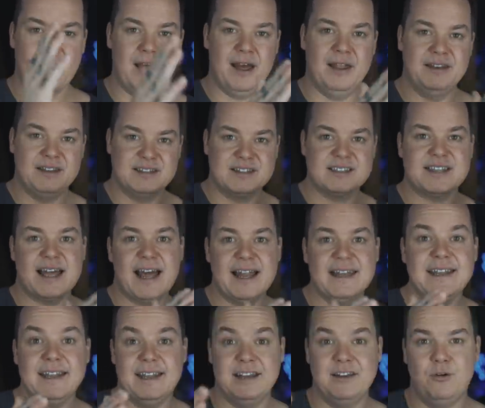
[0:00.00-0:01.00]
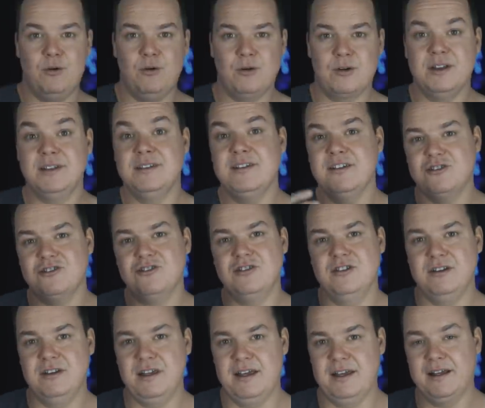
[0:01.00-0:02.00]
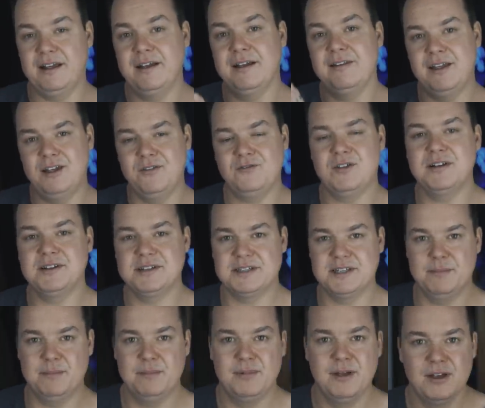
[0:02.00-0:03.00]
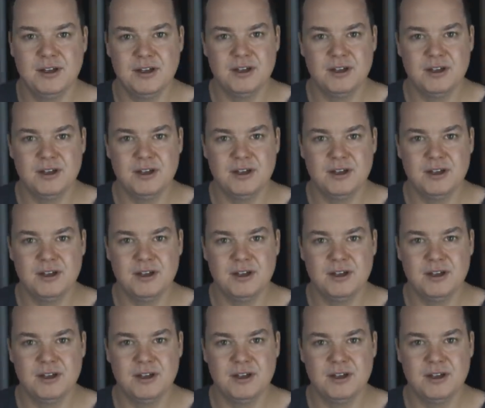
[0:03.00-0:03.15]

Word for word: understanding or conditioning that you've done to them